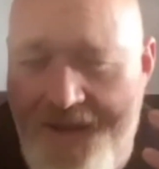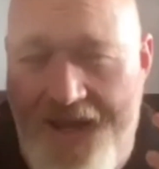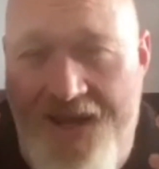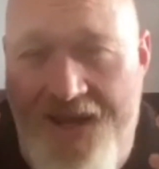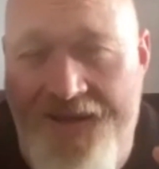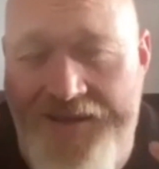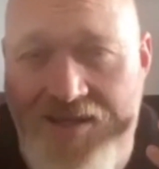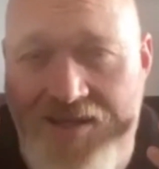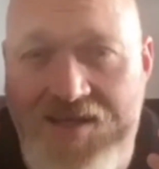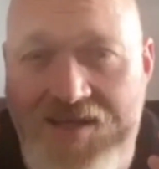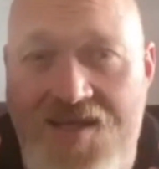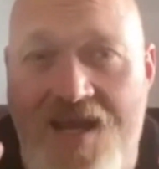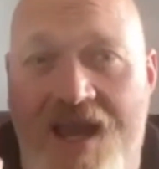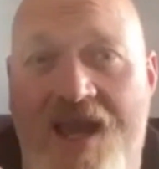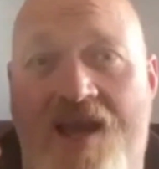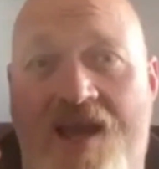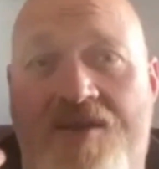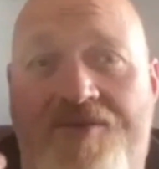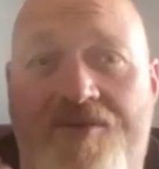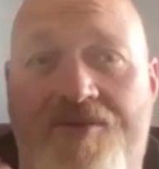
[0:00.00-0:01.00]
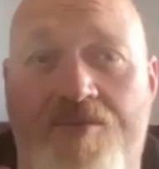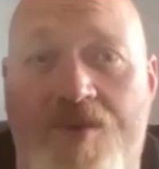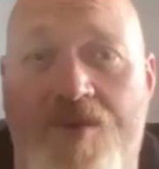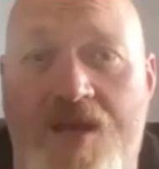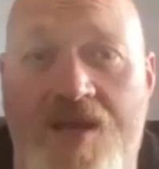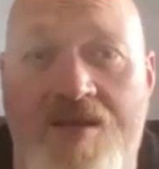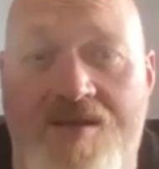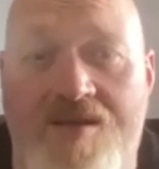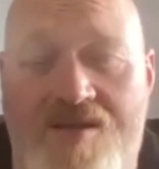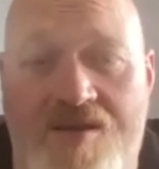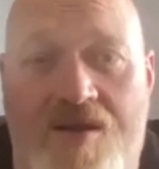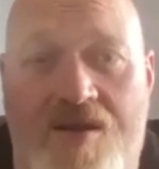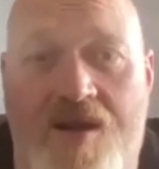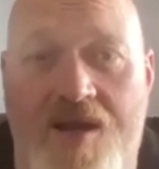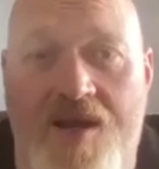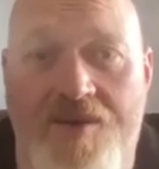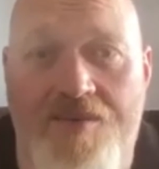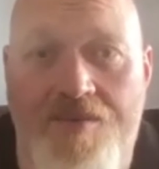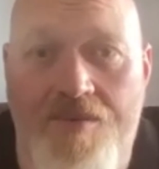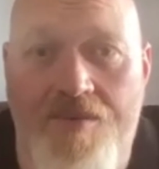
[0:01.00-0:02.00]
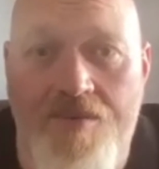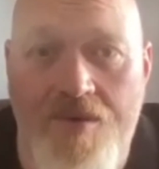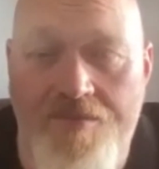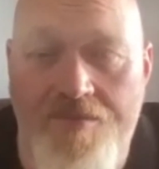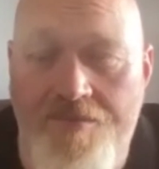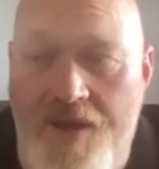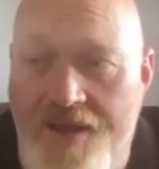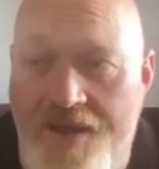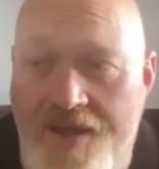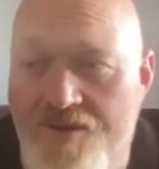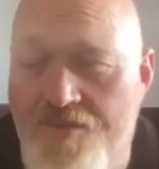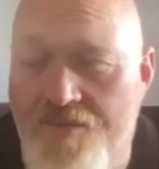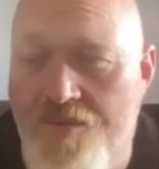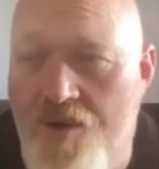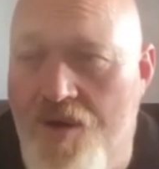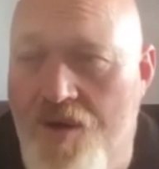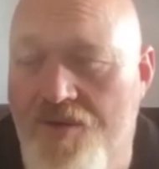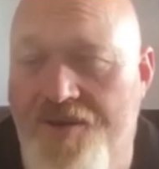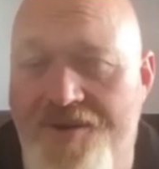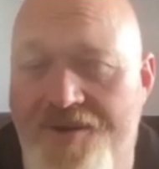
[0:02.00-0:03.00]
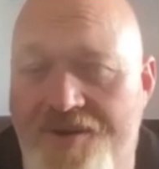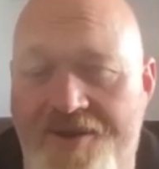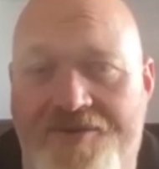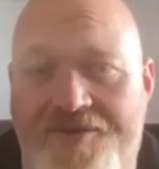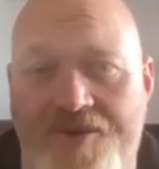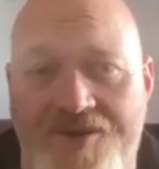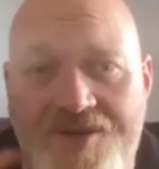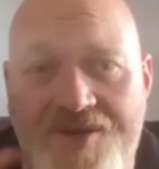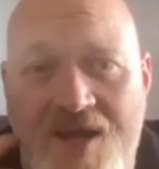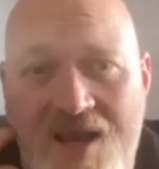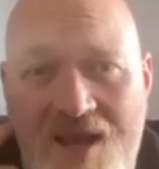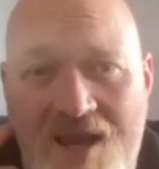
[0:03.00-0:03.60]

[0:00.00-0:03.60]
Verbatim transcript: understand from the inside would make the world a difference.